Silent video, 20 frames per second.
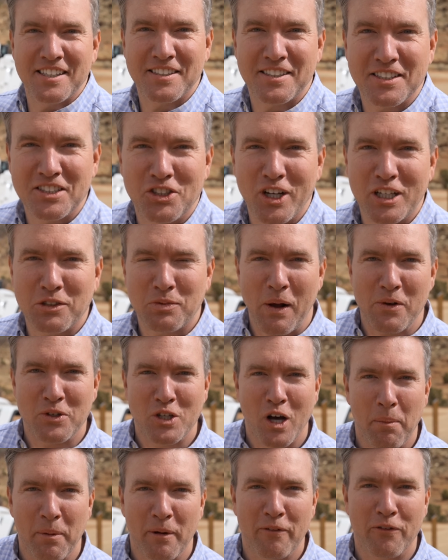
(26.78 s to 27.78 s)
This is just what I was
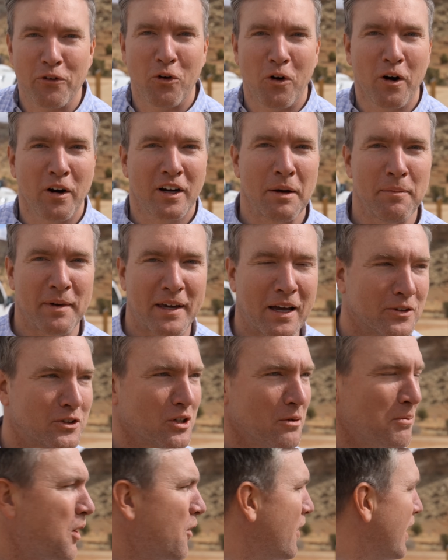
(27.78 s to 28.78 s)
hoping for coming out
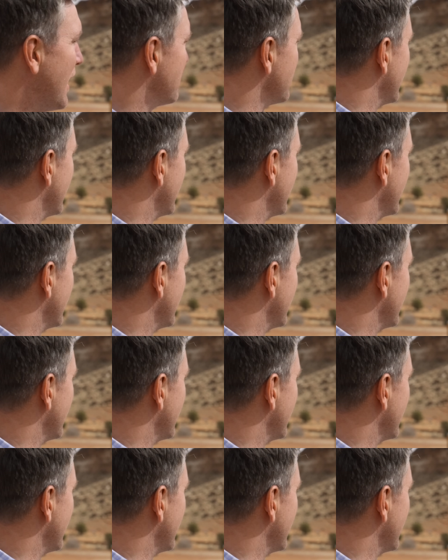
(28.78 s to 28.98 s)
to Moab.